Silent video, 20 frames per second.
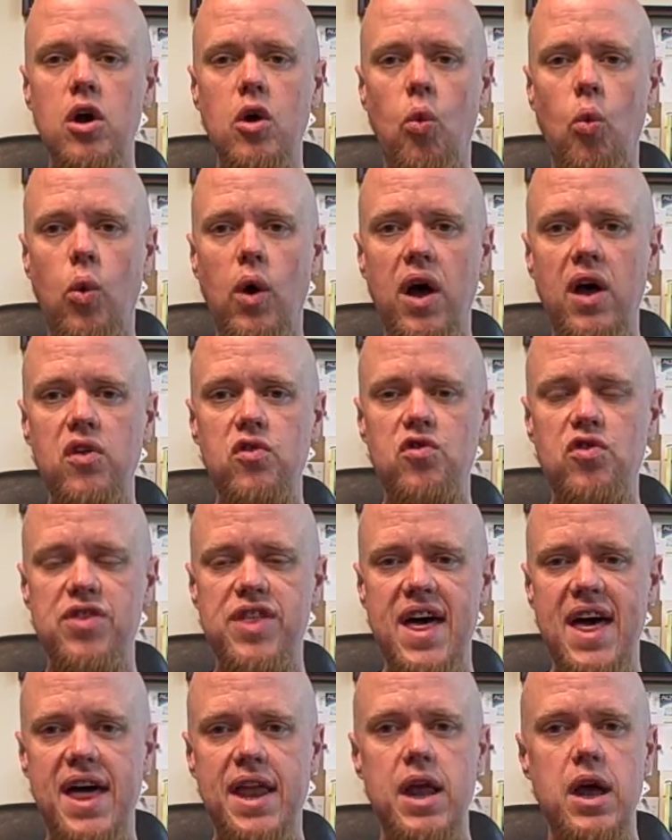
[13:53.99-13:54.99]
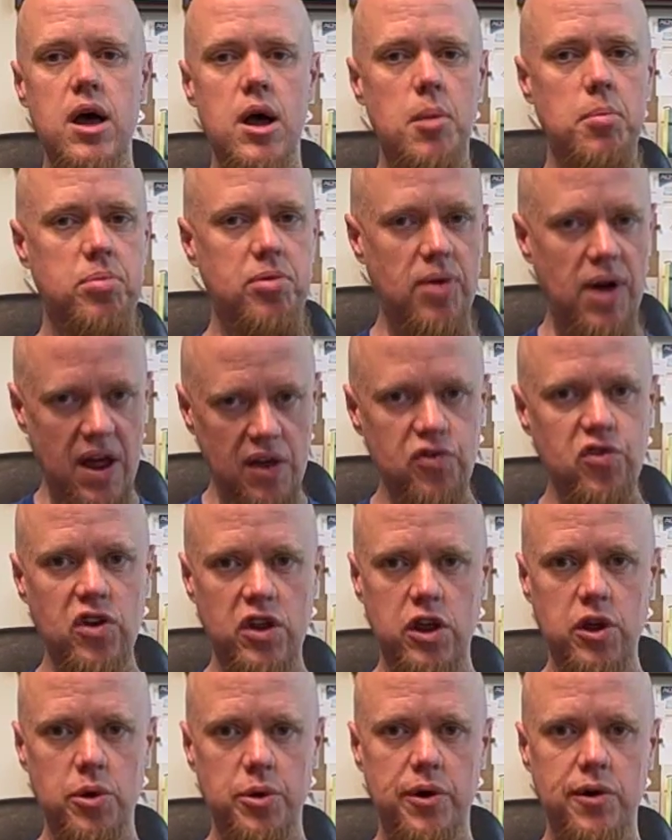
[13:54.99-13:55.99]
was that
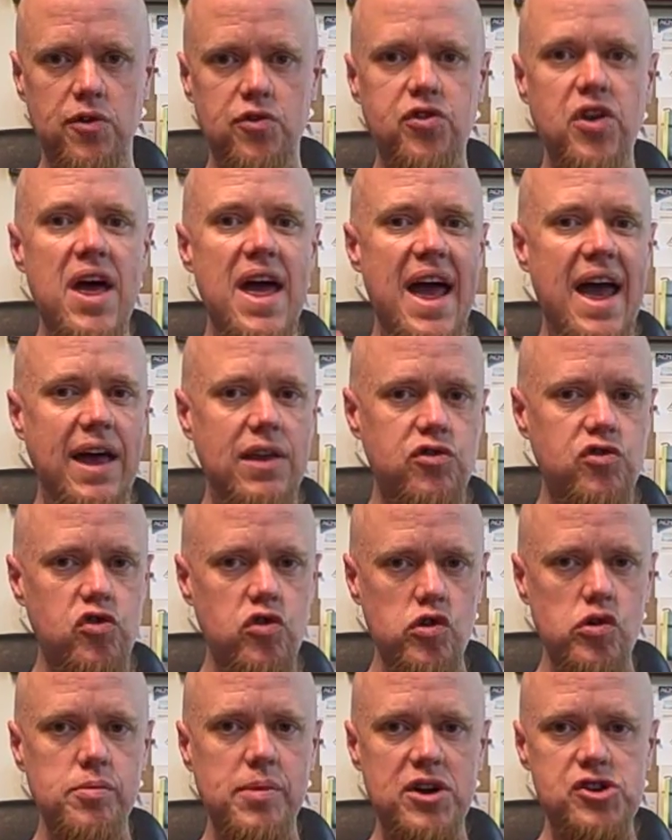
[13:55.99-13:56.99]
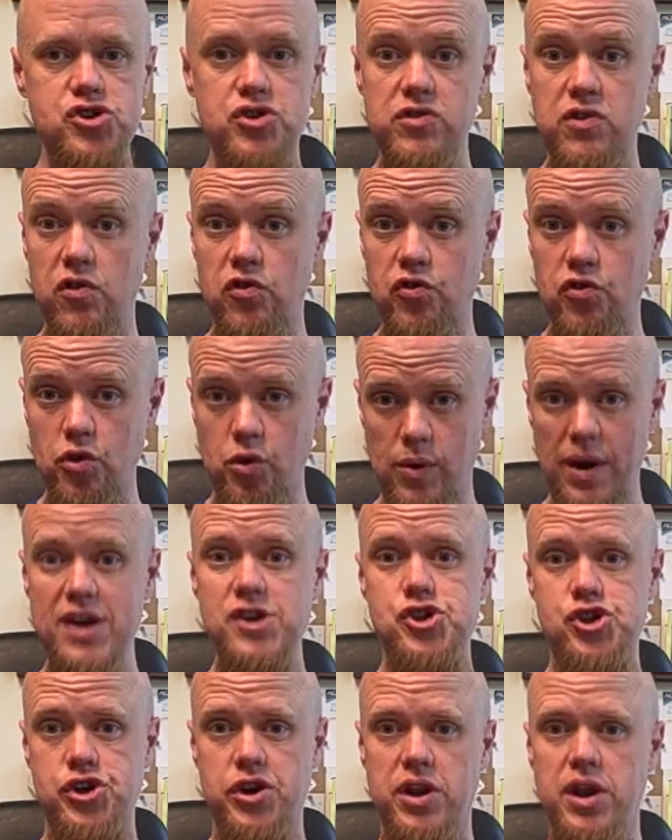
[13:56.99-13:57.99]
prosecutors had too much
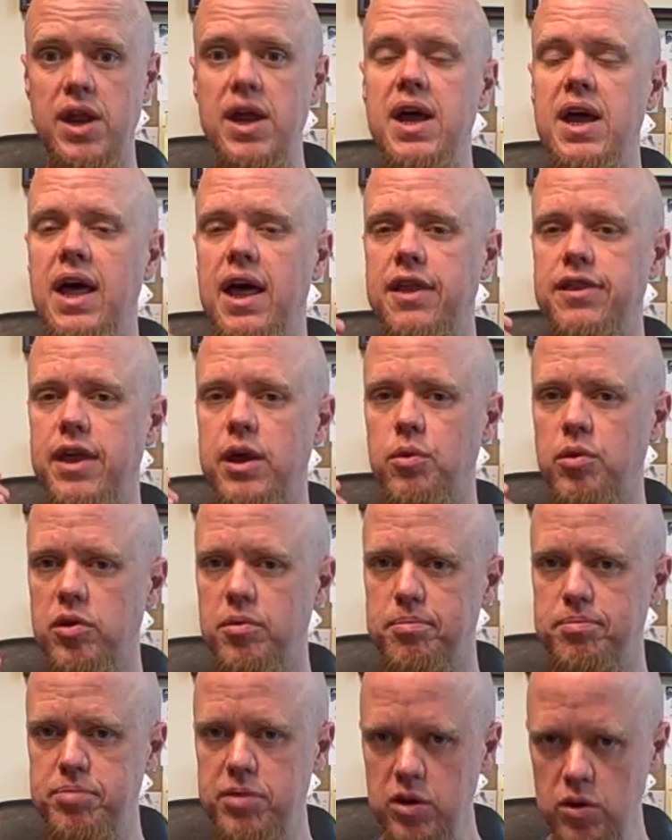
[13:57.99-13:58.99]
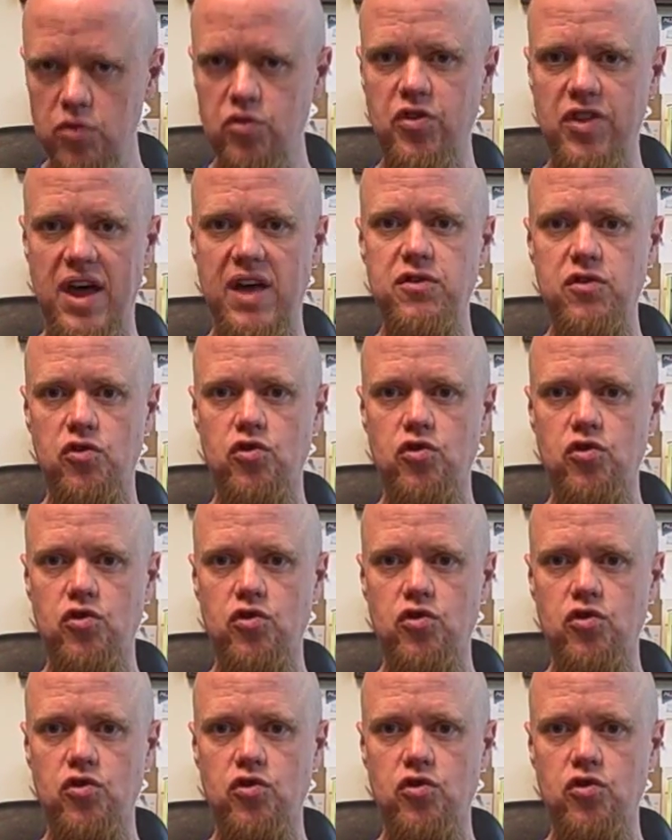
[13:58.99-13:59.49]
discretion, and they would abuse that